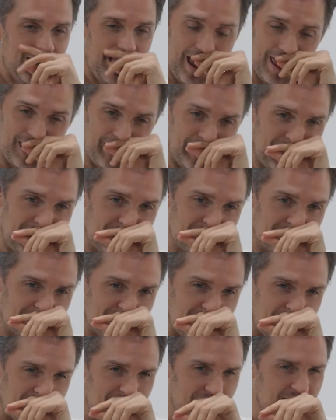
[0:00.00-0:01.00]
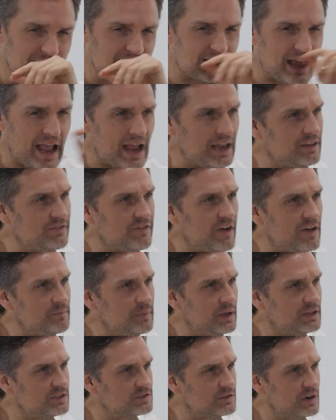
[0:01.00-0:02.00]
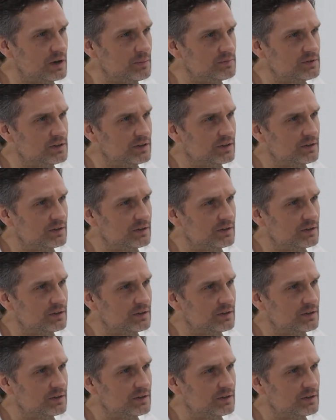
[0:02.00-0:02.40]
it is, I think it's an 85-page script.